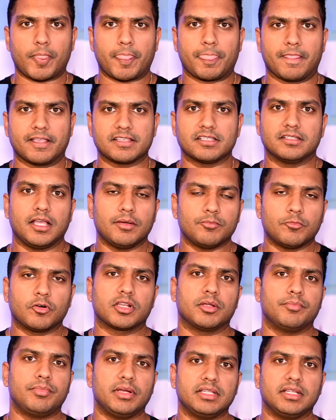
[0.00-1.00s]
that's a lot more
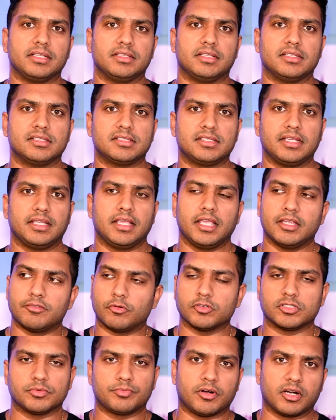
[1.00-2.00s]
compelling than saying, hey,
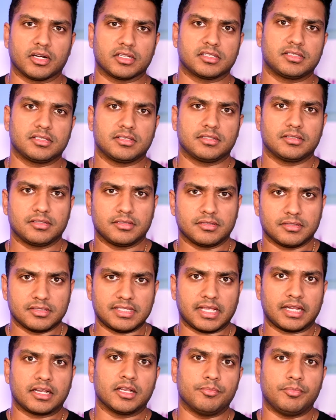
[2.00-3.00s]
Rosa Parks
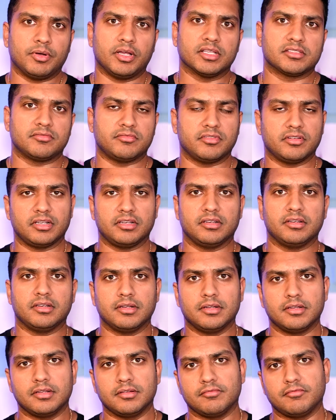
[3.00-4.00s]
sat on a bus and
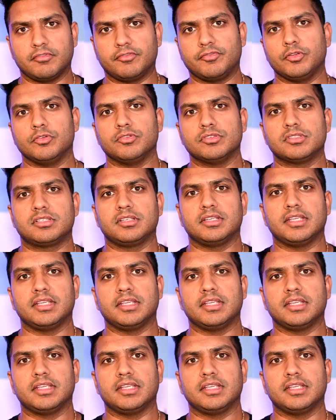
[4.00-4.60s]
refused to